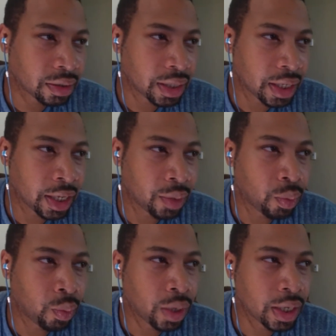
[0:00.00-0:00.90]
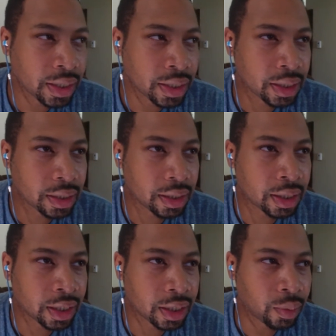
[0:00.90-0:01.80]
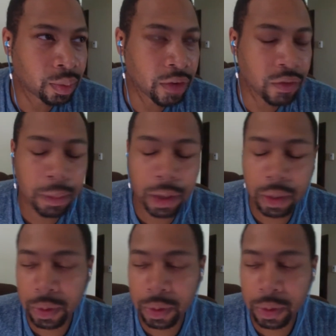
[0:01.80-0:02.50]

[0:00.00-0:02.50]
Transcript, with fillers: it wasn't uh, whatever book was